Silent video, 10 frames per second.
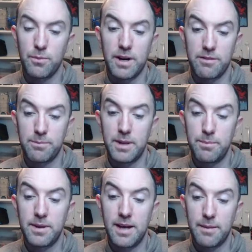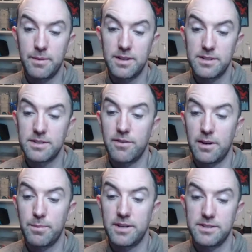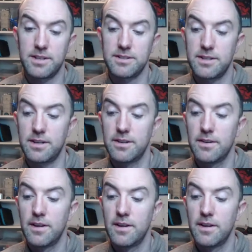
whatever the BPM is divided by 60.